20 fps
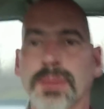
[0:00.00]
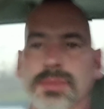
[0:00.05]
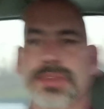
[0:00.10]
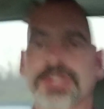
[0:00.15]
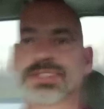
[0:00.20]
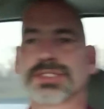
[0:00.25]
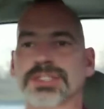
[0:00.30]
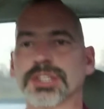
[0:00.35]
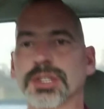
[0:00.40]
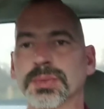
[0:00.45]

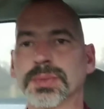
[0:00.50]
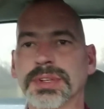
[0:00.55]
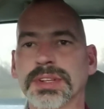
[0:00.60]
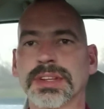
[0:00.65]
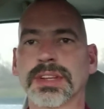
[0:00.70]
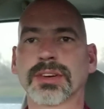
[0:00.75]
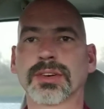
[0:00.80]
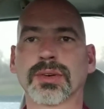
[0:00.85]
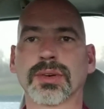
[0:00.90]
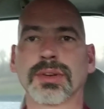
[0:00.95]
assuming
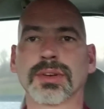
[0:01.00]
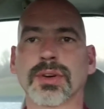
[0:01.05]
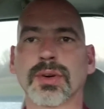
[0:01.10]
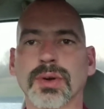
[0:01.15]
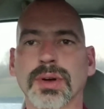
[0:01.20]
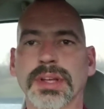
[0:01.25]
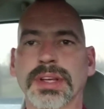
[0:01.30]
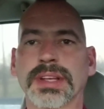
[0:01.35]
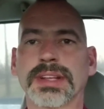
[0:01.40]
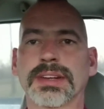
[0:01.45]
they're going to
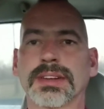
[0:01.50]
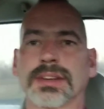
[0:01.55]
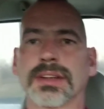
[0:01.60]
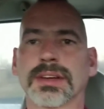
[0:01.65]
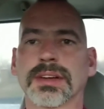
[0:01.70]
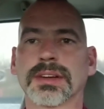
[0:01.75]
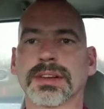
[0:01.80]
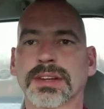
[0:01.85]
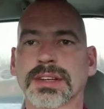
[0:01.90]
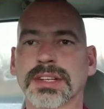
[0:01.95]
go ahead and
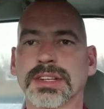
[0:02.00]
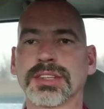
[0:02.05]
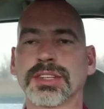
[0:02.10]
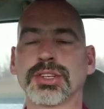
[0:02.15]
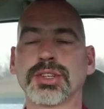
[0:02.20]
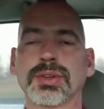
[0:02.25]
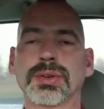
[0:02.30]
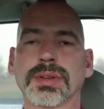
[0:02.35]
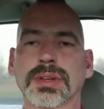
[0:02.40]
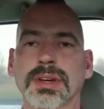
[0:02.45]
uh,
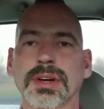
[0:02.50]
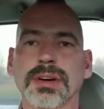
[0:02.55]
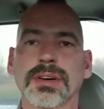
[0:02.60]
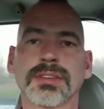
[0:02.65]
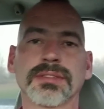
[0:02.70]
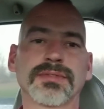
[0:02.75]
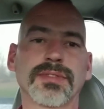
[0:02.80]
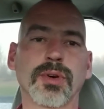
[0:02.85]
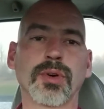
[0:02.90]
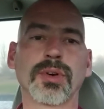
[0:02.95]
continue to call
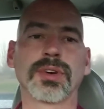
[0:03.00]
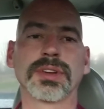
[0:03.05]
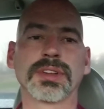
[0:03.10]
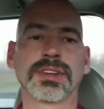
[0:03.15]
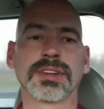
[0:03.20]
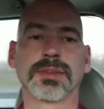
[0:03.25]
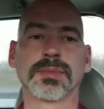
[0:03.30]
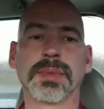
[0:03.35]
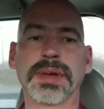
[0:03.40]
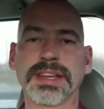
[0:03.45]
it foreign
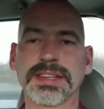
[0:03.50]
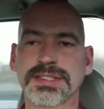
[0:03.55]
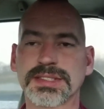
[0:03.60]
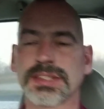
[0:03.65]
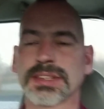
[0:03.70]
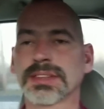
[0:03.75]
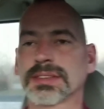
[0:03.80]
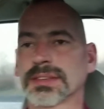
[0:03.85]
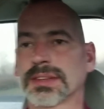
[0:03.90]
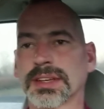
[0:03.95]
and
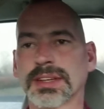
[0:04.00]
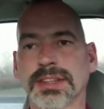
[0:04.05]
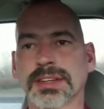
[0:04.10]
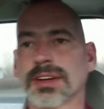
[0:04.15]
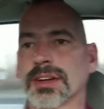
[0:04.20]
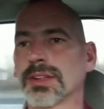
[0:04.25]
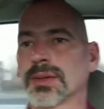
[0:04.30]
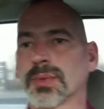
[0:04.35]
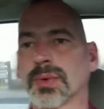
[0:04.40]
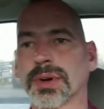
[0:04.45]
domestic. They can
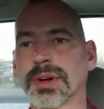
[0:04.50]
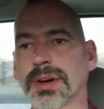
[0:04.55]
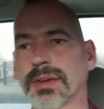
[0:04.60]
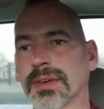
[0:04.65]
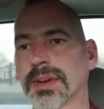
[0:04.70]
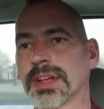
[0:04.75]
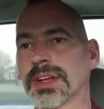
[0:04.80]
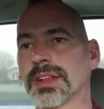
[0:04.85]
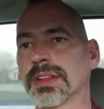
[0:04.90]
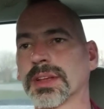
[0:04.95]
call it whatever
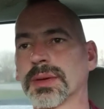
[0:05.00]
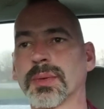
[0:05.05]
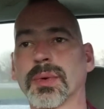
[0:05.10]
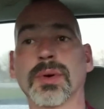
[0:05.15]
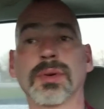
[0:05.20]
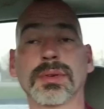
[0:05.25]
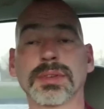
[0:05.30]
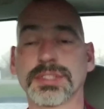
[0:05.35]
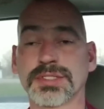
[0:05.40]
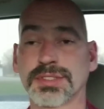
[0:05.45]
the hell they
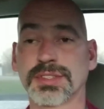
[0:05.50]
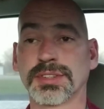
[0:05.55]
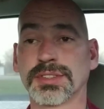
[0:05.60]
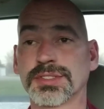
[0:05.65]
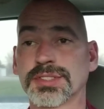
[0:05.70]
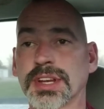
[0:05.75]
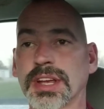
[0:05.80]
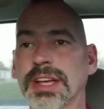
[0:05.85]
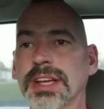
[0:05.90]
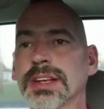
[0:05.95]
want. It's their
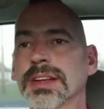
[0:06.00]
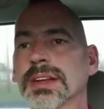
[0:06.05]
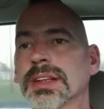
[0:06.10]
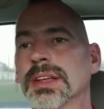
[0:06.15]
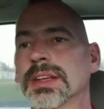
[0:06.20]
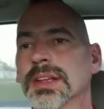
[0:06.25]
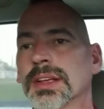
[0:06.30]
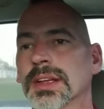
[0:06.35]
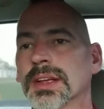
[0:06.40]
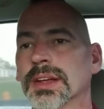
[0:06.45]
chat.
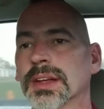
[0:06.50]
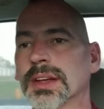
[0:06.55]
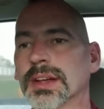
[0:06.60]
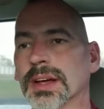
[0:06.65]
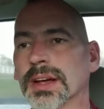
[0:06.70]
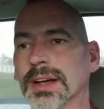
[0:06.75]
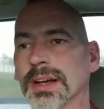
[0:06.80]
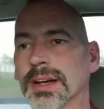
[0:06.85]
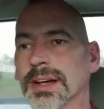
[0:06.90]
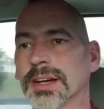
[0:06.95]

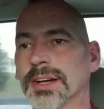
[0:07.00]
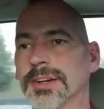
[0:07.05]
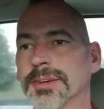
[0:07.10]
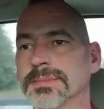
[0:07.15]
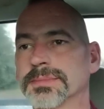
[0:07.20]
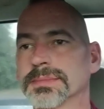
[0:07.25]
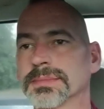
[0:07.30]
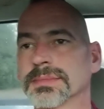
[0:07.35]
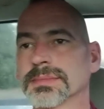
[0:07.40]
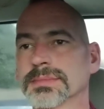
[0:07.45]

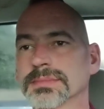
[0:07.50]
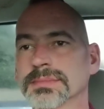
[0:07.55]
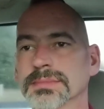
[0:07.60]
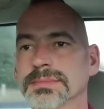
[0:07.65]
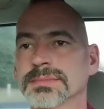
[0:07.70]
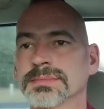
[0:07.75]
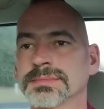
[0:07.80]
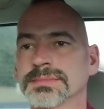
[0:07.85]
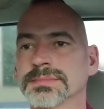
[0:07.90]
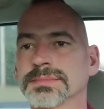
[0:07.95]

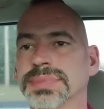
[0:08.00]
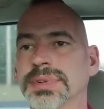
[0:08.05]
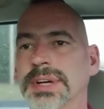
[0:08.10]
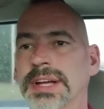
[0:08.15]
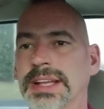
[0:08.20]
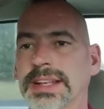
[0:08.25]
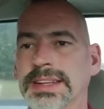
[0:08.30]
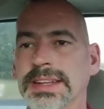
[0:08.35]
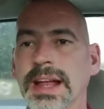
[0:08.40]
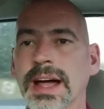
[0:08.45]

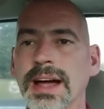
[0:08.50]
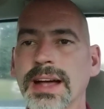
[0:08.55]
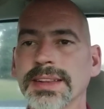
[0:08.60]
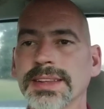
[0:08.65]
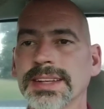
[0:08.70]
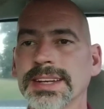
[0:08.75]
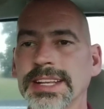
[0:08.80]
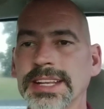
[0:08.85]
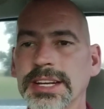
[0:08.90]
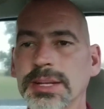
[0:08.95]
Um, not
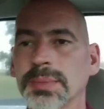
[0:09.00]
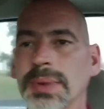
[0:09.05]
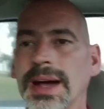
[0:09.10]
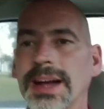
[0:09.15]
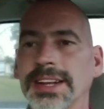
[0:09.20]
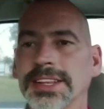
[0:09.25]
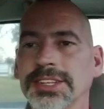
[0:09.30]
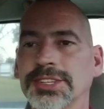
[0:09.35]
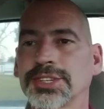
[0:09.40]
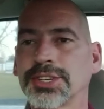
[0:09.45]
that
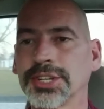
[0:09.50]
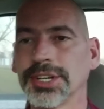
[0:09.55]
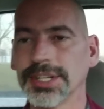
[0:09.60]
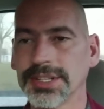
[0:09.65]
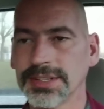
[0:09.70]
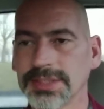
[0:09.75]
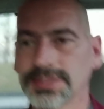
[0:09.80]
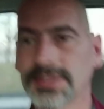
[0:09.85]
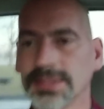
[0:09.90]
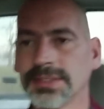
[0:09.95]
anybody
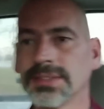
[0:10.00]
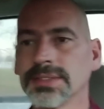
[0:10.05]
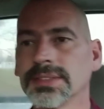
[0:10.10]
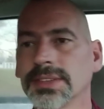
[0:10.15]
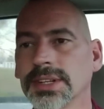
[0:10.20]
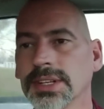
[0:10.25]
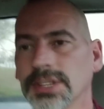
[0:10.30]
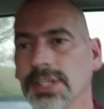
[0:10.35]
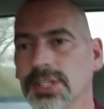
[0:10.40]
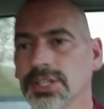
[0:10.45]

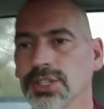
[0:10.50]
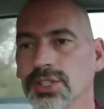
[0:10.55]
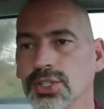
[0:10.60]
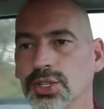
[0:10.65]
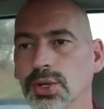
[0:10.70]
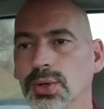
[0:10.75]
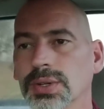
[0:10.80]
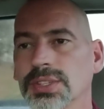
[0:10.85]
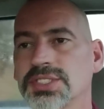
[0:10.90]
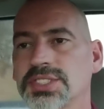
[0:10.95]
couldn't
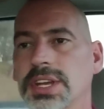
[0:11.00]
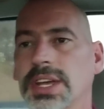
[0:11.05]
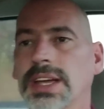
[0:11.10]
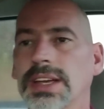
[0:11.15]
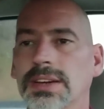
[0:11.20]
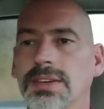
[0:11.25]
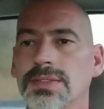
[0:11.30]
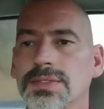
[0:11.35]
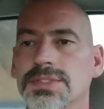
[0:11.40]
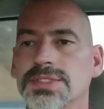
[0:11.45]
do a
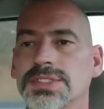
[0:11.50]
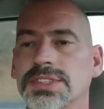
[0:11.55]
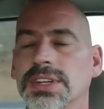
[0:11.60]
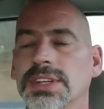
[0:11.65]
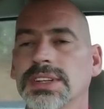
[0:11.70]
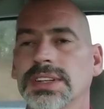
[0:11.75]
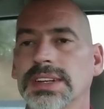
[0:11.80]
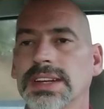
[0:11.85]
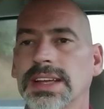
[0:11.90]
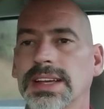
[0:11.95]
chat on
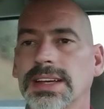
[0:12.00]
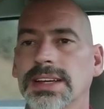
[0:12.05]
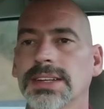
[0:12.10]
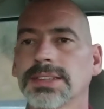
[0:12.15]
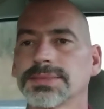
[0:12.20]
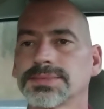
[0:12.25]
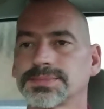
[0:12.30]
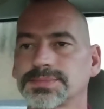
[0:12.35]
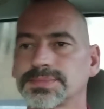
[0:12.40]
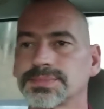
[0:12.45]
Sunday night.
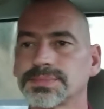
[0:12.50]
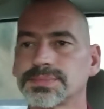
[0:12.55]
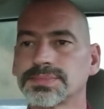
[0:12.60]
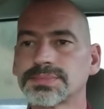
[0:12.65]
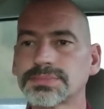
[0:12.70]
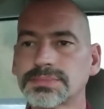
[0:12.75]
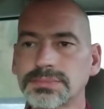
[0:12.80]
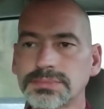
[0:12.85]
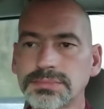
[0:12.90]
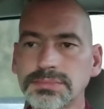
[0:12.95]

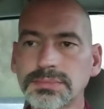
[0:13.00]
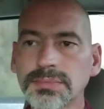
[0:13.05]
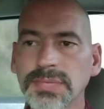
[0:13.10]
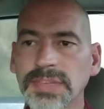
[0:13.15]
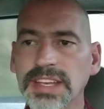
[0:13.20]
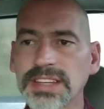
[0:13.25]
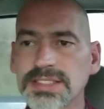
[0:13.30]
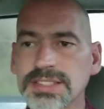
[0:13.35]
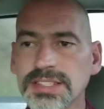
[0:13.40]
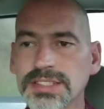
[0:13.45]

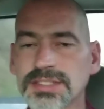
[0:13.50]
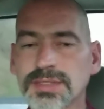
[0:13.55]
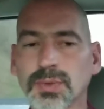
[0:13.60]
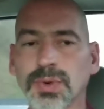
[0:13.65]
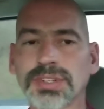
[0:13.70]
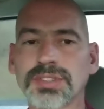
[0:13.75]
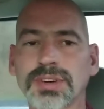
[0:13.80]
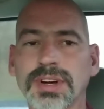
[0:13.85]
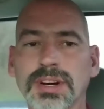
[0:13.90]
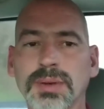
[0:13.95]
It's just that
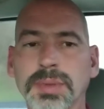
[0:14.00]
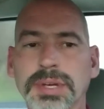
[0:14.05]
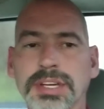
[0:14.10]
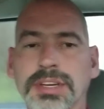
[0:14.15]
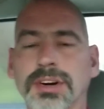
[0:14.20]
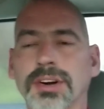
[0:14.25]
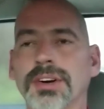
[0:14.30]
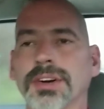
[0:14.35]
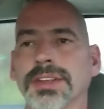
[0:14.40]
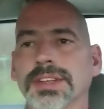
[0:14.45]
we try to be
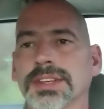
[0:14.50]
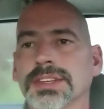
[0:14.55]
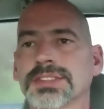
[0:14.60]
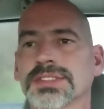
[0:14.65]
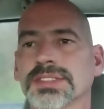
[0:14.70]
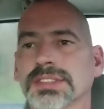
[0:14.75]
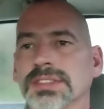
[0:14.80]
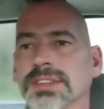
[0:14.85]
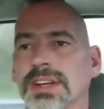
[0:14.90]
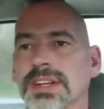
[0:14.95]

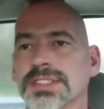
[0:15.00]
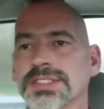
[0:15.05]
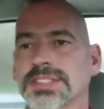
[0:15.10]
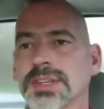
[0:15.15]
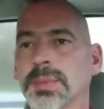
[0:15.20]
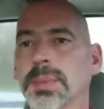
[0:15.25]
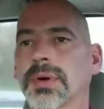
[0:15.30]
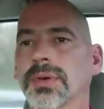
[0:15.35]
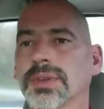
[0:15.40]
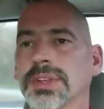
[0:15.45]
courteous and not
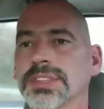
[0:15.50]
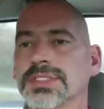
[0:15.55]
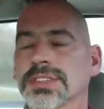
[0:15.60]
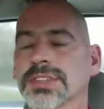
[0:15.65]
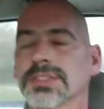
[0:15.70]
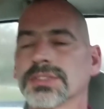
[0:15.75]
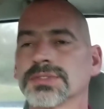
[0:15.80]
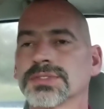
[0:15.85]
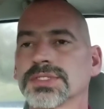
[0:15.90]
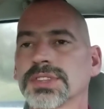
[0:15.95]
step on each
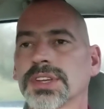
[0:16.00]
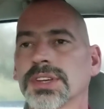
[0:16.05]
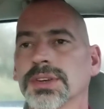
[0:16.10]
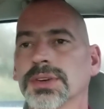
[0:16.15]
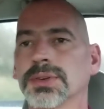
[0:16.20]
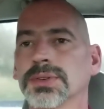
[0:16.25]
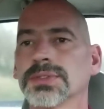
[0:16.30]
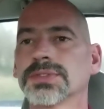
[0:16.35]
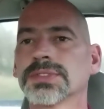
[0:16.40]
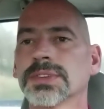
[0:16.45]
other's
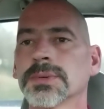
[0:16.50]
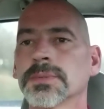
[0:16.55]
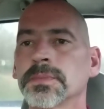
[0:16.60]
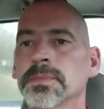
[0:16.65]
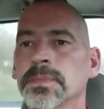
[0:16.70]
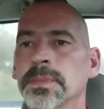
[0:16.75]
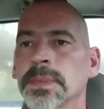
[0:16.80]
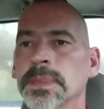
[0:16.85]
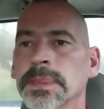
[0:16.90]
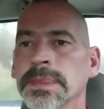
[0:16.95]
toes.
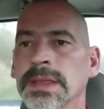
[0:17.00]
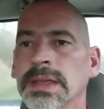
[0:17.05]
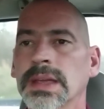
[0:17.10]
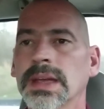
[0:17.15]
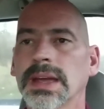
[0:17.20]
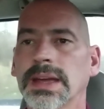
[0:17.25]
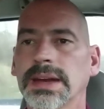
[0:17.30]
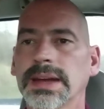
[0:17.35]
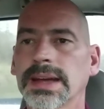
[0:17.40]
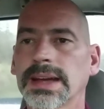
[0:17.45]

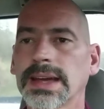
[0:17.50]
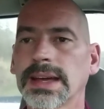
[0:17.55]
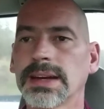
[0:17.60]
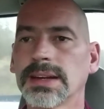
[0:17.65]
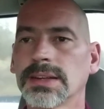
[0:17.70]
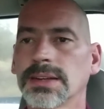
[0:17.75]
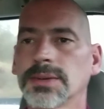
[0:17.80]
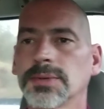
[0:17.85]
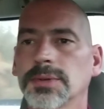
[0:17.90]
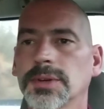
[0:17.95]
And I got
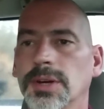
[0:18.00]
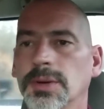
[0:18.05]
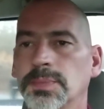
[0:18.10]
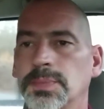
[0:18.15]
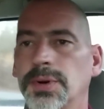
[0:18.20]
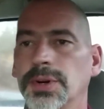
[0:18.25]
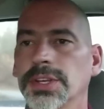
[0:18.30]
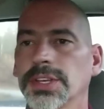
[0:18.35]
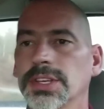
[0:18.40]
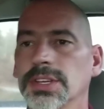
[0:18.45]
a, a
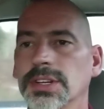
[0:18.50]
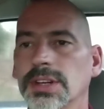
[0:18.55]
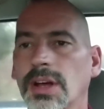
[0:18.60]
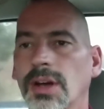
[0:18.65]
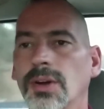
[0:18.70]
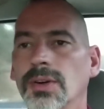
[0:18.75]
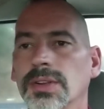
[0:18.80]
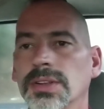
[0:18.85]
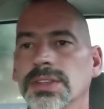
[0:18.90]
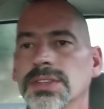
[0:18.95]
pretty good
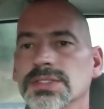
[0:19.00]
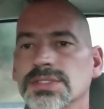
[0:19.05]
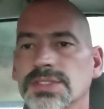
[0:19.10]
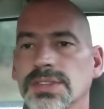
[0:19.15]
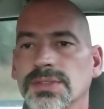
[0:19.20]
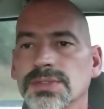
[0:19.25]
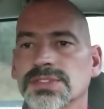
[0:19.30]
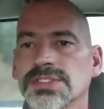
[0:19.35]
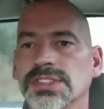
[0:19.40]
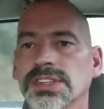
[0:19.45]
audience
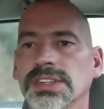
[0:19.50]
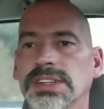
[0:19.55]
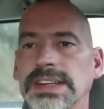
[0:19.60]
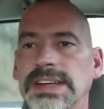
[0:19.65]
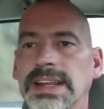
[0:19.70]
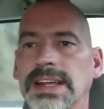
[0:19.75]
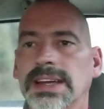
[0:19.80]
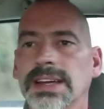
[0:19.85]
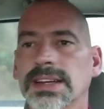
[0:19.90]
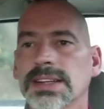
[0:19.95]
on Sunday
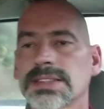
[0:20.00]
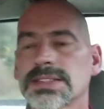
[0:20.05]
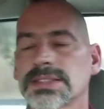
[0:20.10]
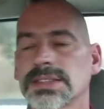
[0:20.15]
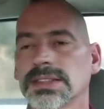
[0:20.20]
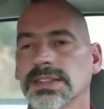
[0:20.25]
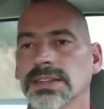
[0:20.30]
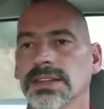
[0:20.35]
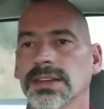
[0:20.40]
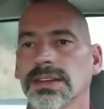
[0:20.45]
nights,
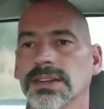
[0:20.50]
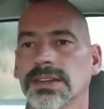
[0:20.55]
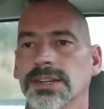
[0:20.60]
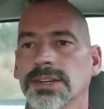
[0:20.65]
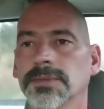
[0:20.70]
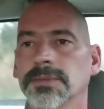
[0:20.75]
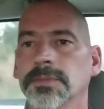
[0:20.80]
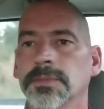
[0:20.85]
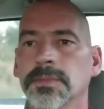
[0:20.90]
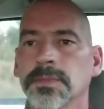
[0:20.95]
and
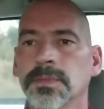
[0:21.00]
uh,